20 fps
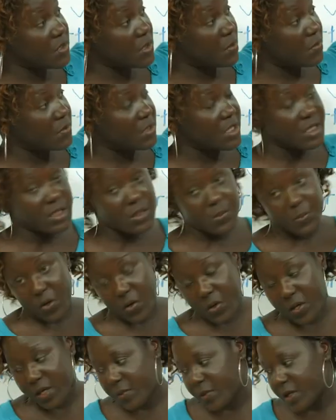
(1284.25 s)
of this
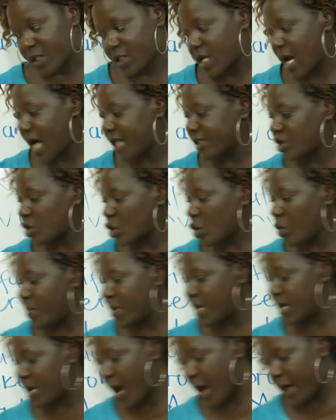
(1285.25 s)
prohibit, and so
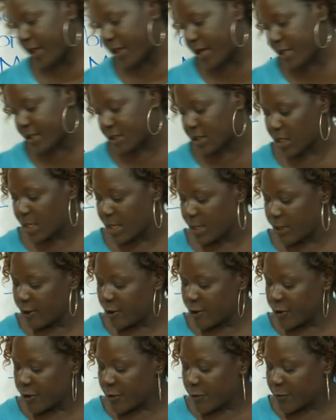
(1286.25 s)
many others.
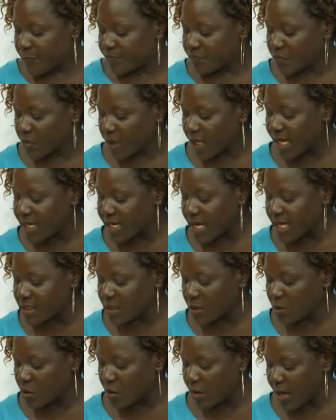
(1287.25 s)
Let us
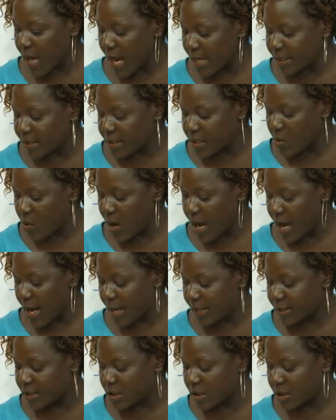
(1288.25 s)
look at the
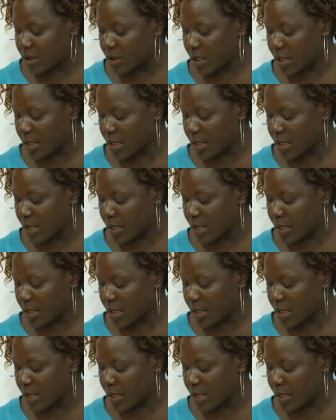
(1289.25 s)
words